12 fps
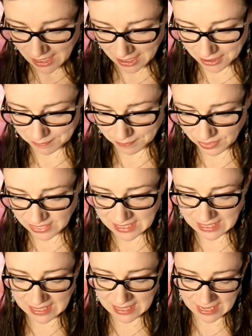
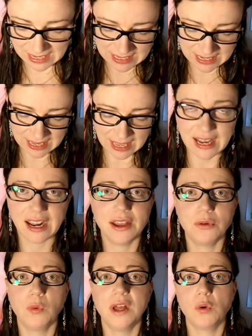The Katy Cat
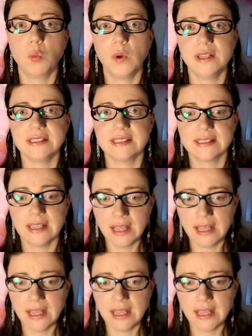Eye one was